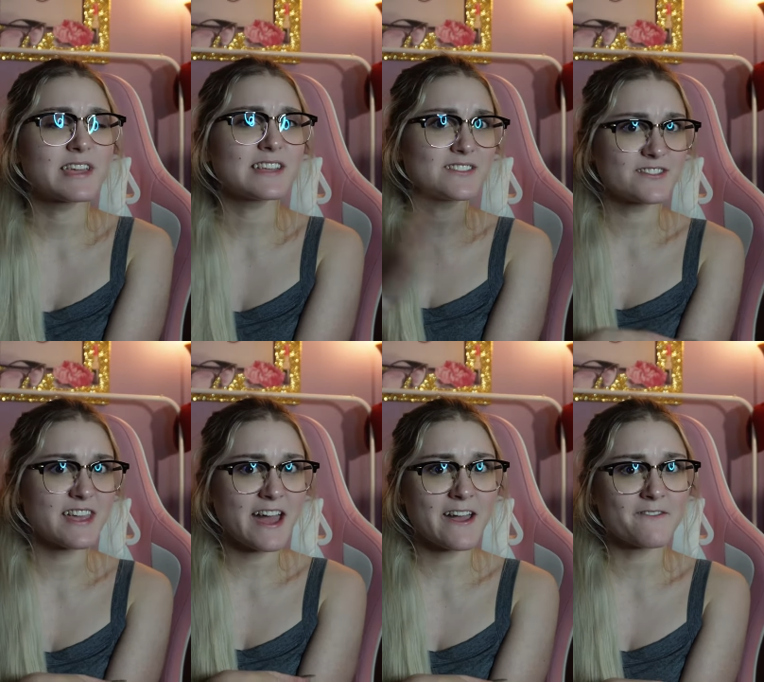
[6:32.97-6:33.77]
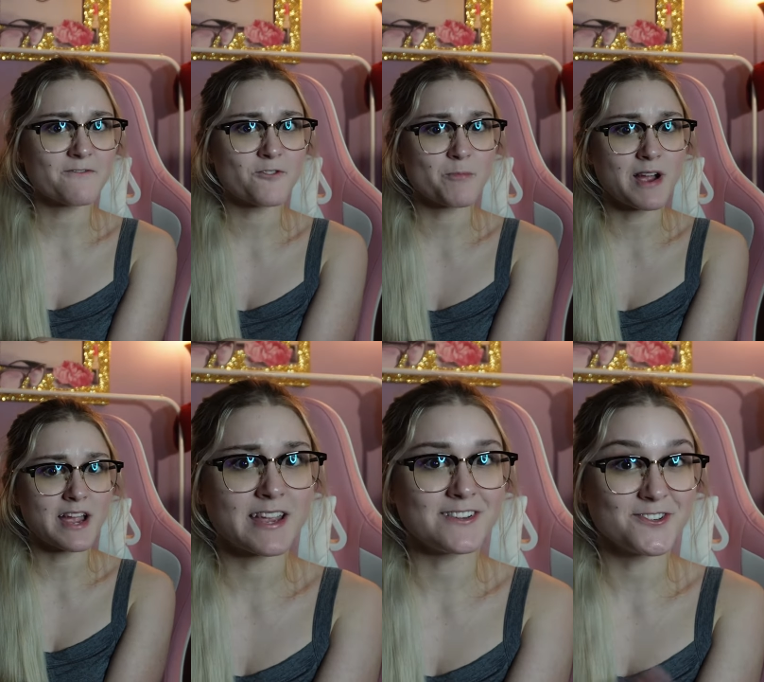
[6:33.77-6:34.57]
get into that for
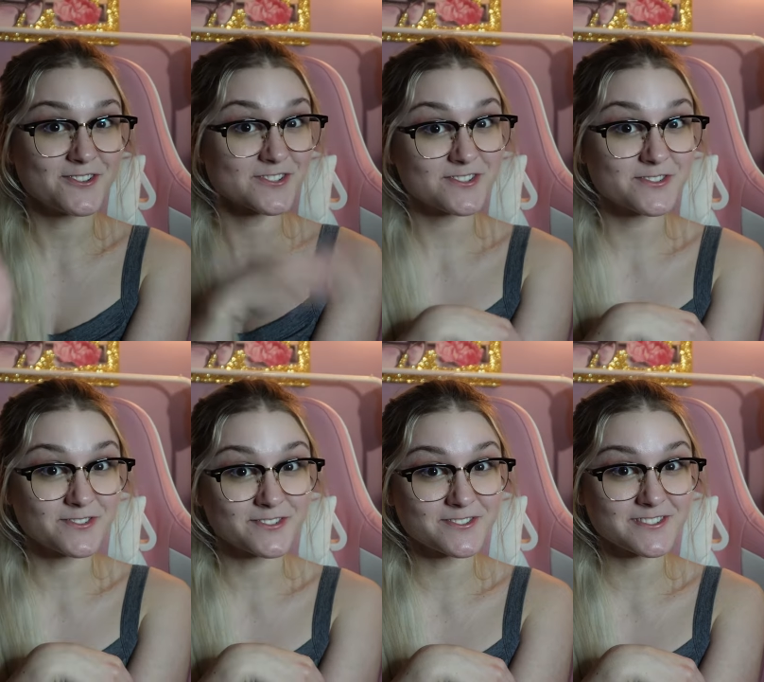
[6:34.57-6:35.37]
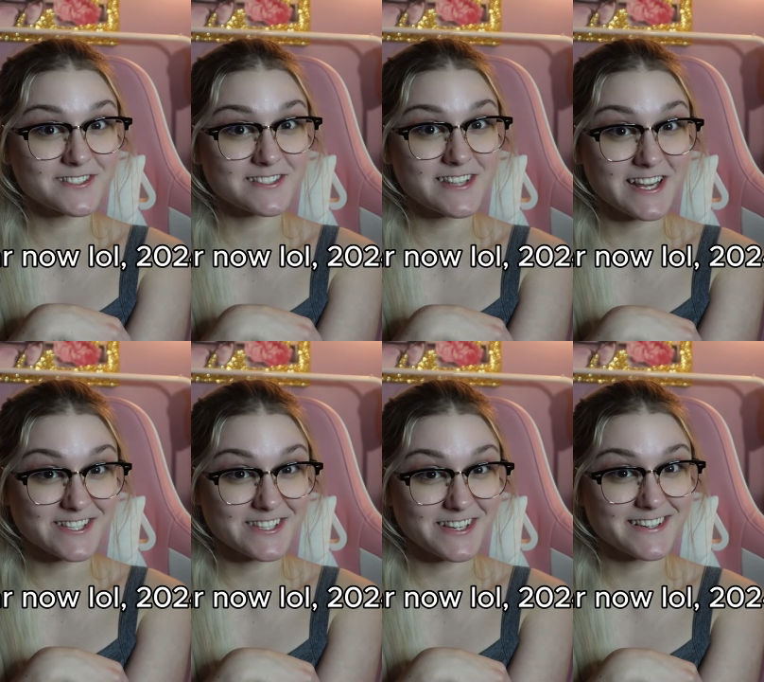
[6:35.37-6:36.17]
my New Year's goals
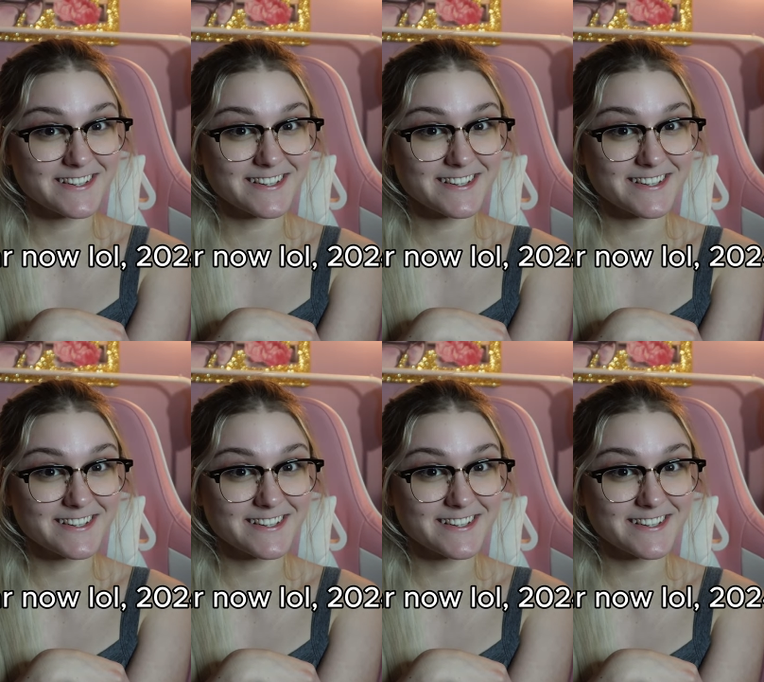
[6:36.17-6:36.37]
next year.